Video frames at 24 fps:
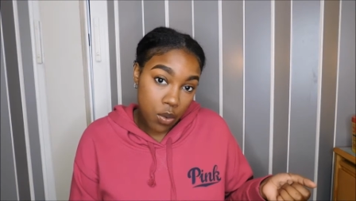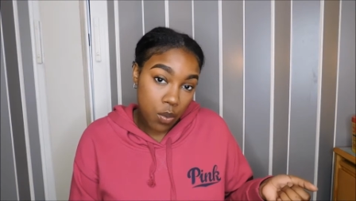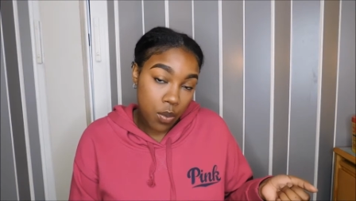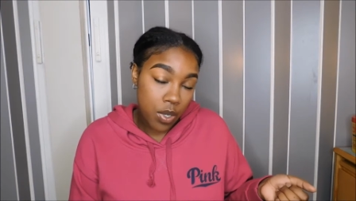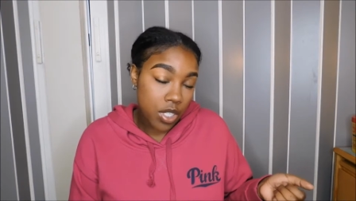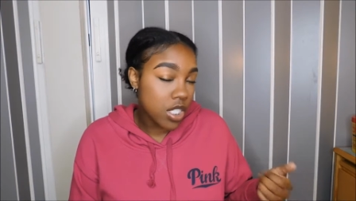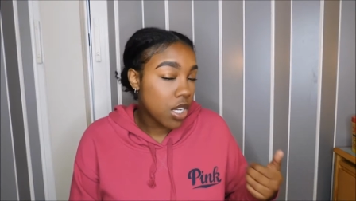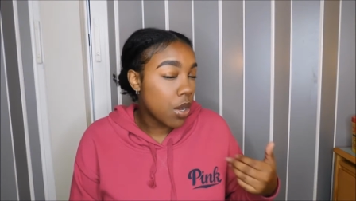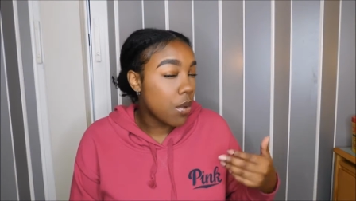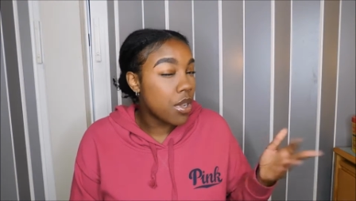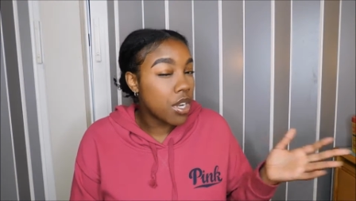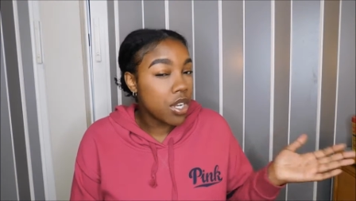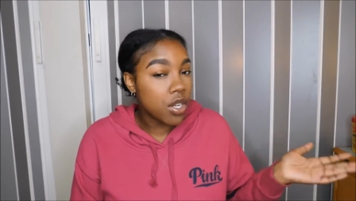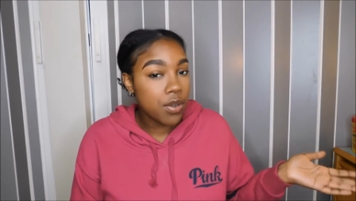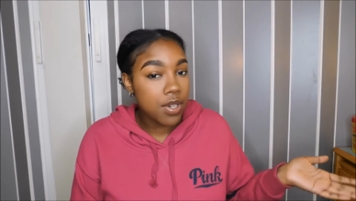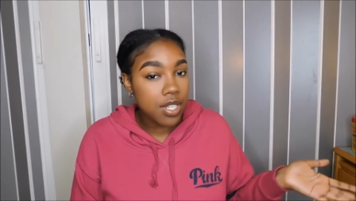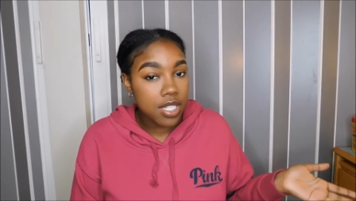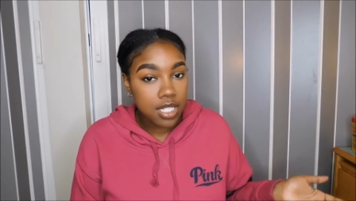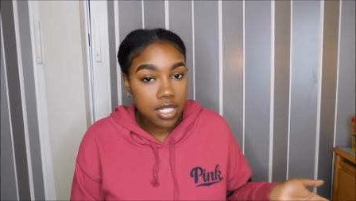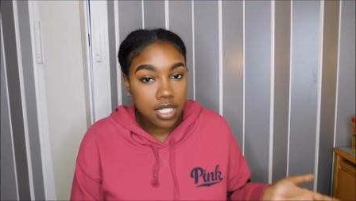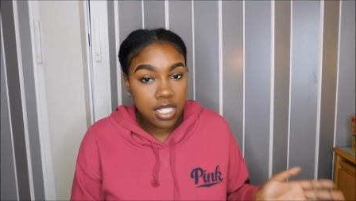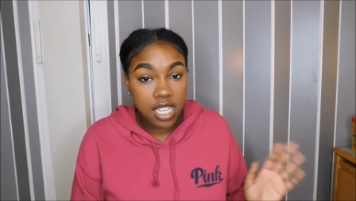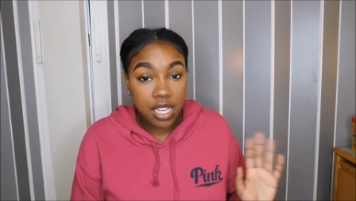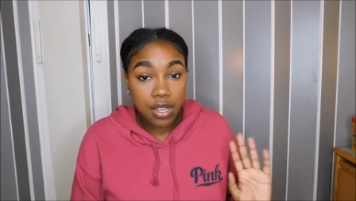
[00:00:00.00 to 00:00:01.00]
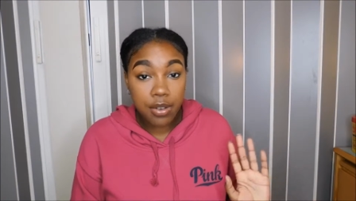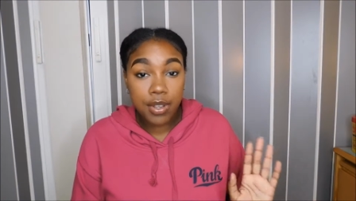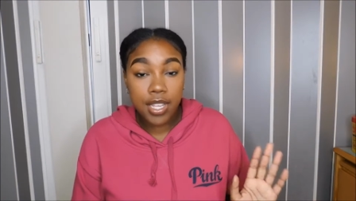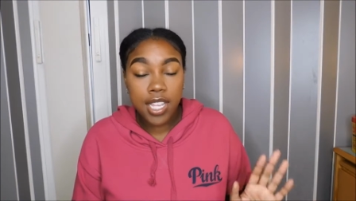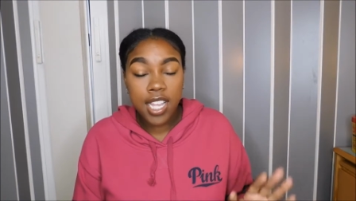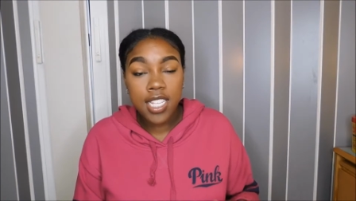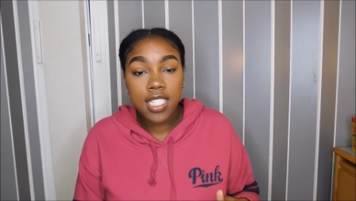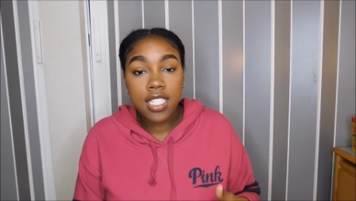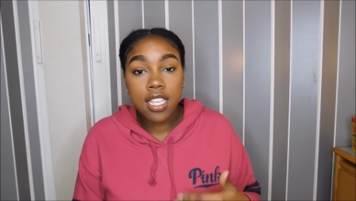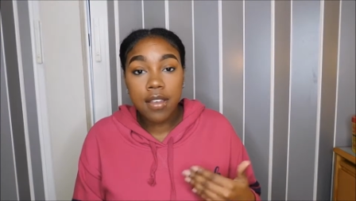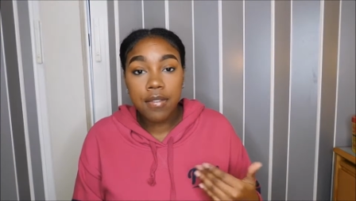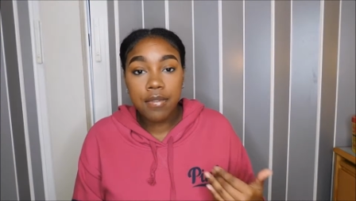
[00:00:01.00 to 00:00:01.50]
which I want to do a
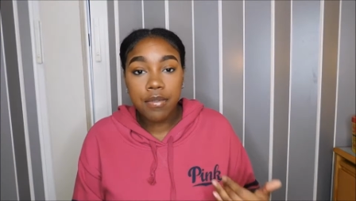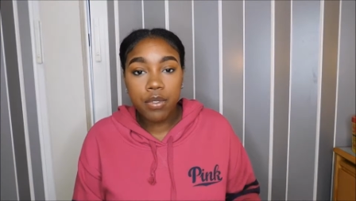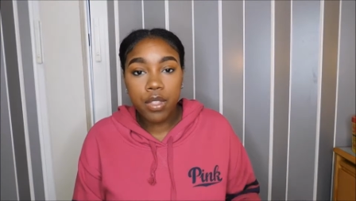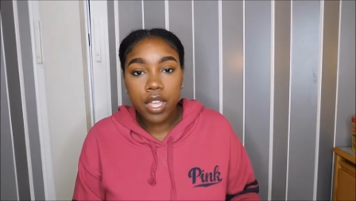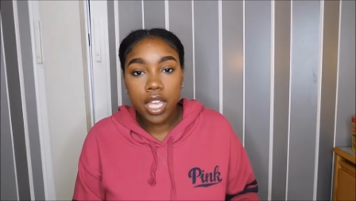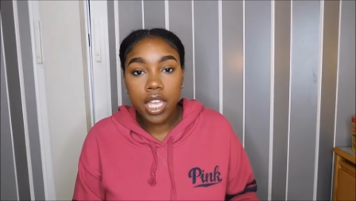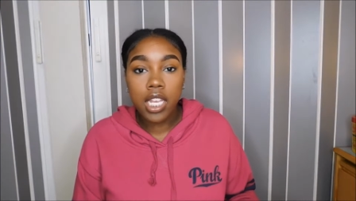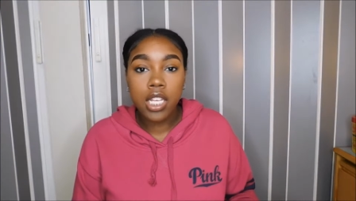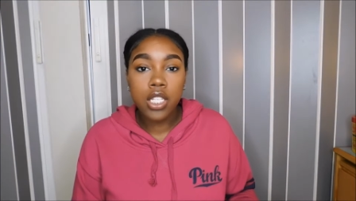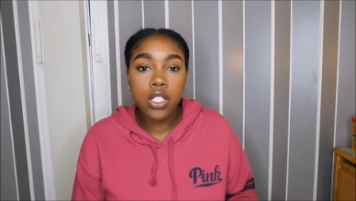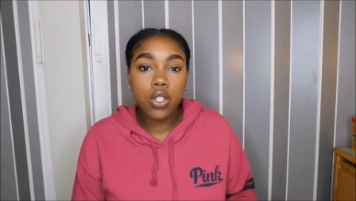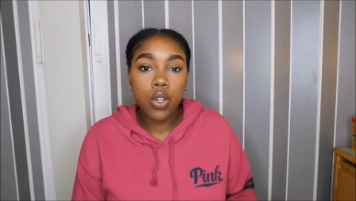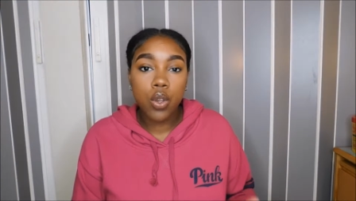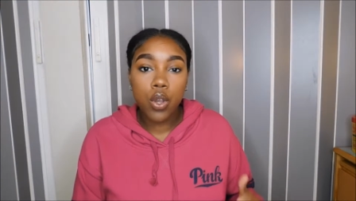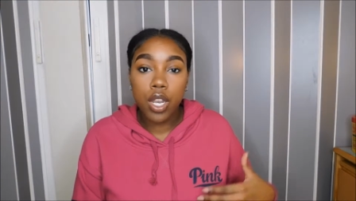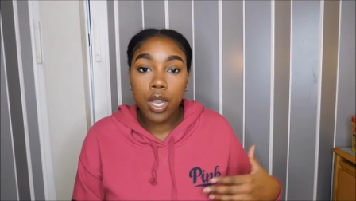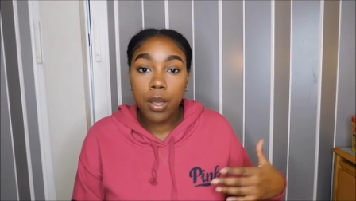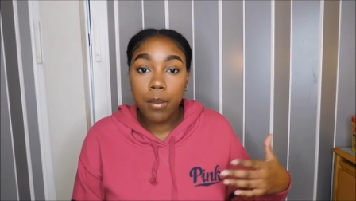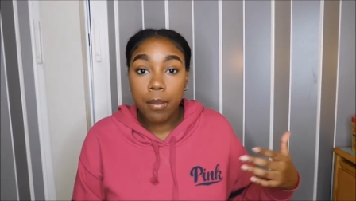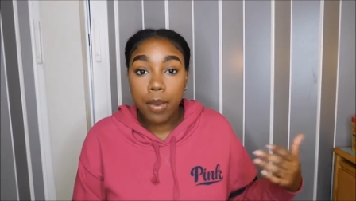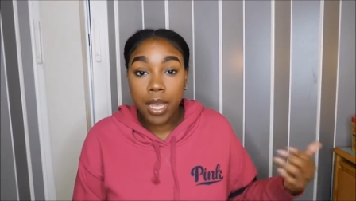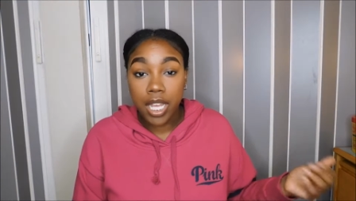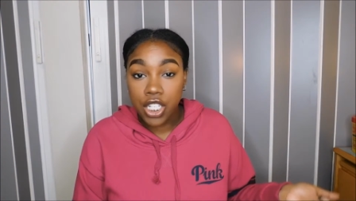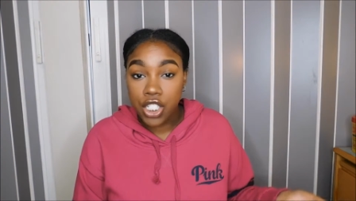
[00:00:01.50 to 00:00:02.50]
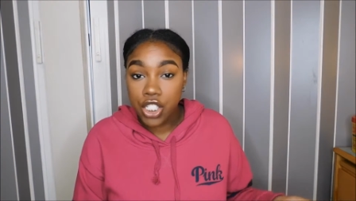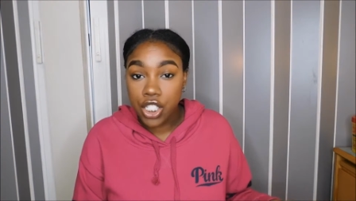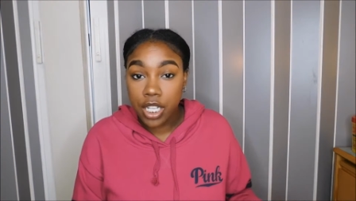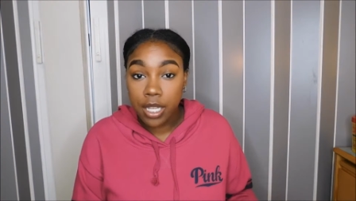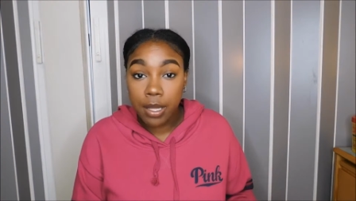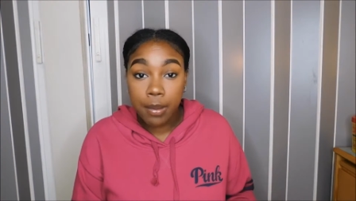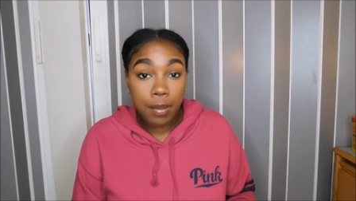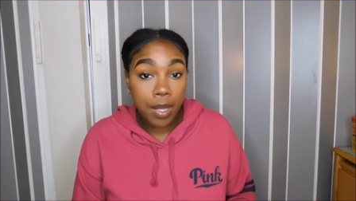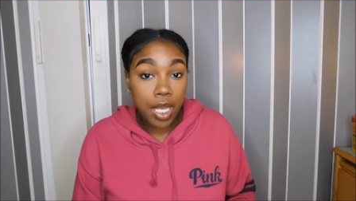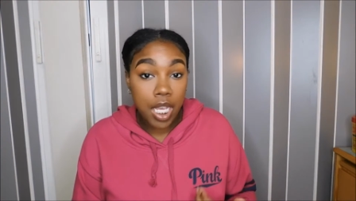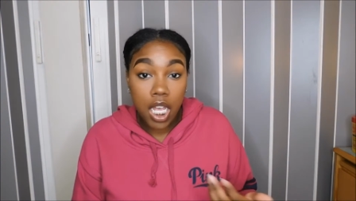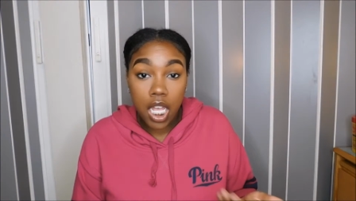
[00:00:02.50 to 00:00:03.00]
series of things on a
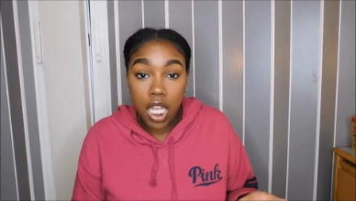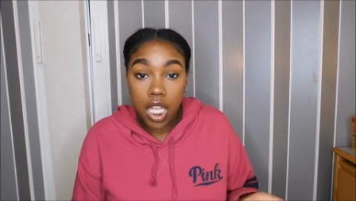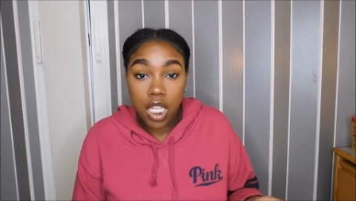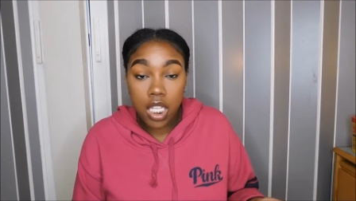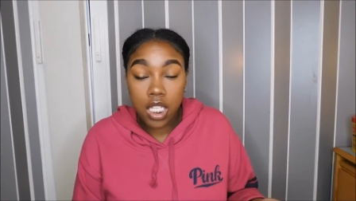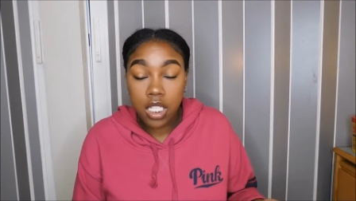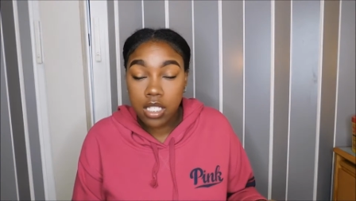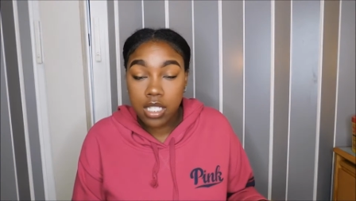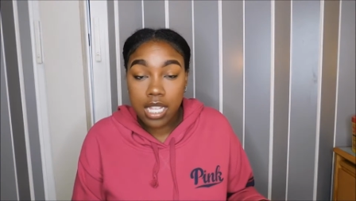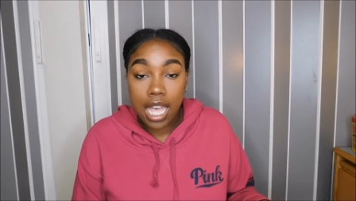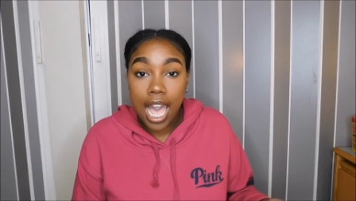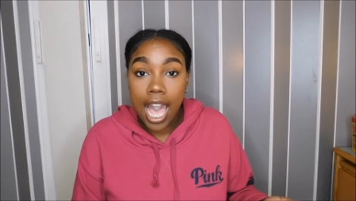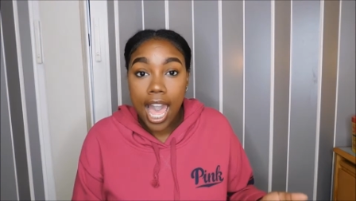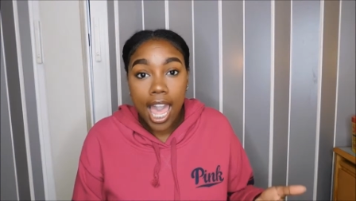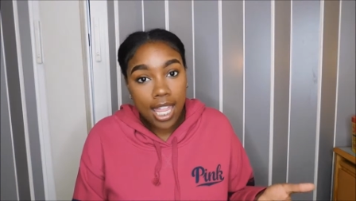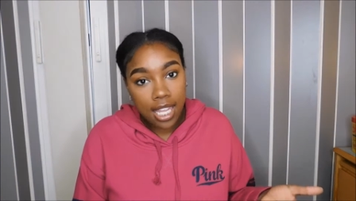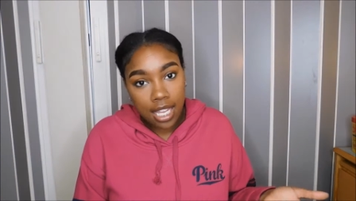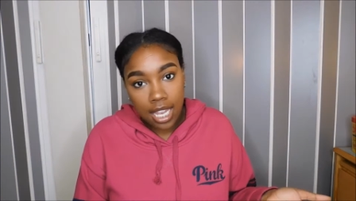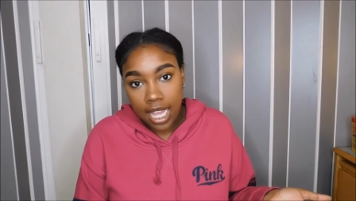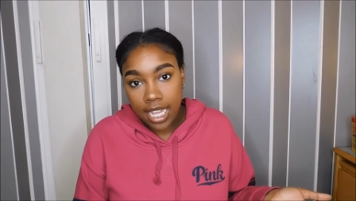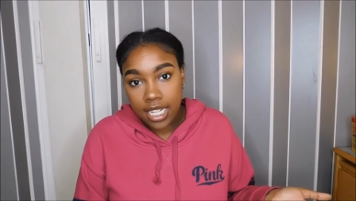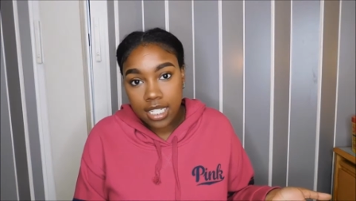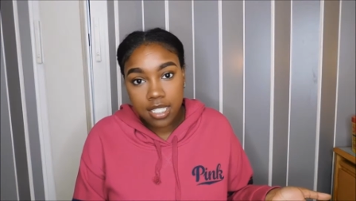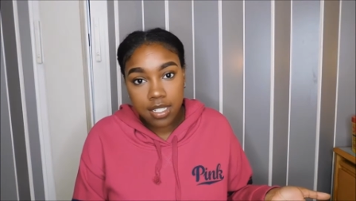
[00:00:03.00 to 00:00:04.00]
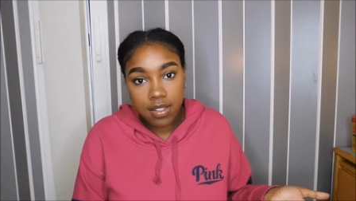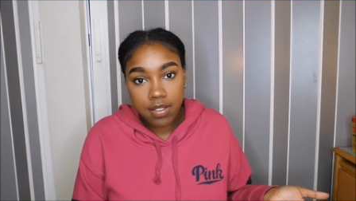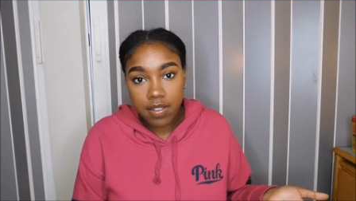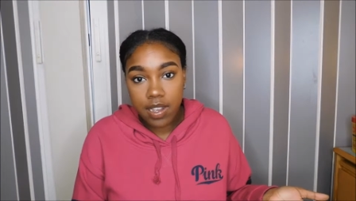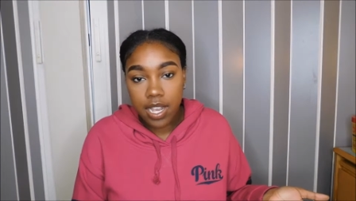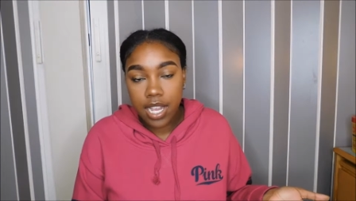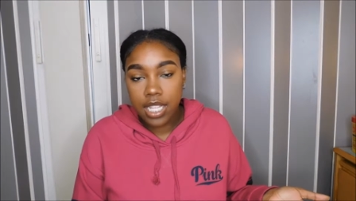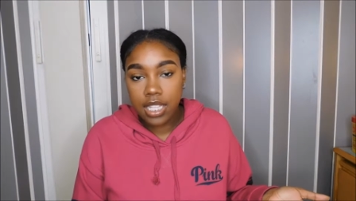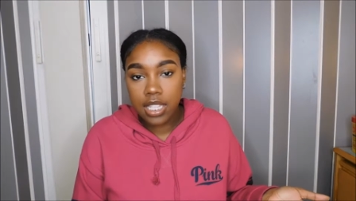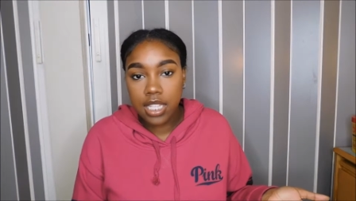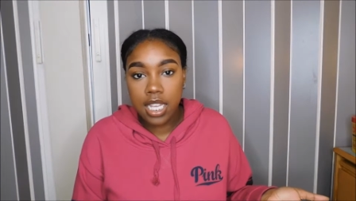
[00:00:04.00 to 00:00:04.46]
budget because I like to find